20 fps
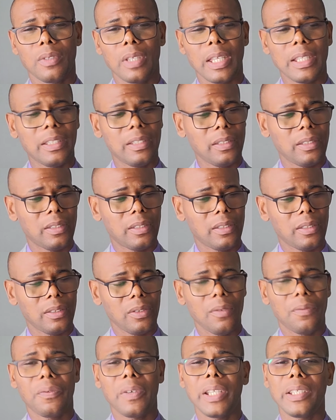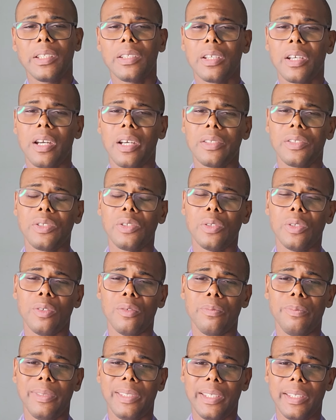and you find it hard to
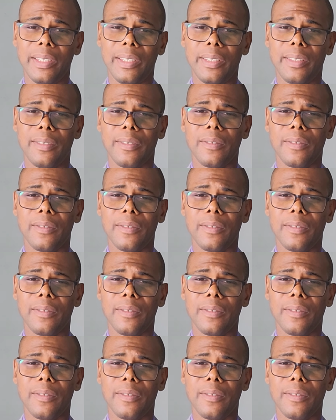obey?